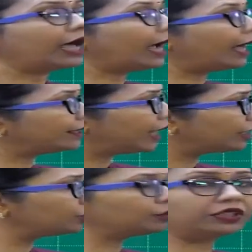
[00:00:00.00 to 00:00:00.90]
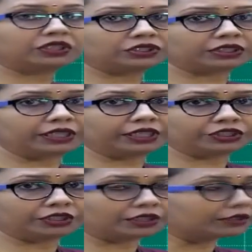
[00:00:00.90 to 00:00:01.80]
and that is why such a
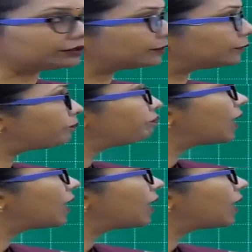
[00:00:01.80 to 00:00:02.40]
condition occurs.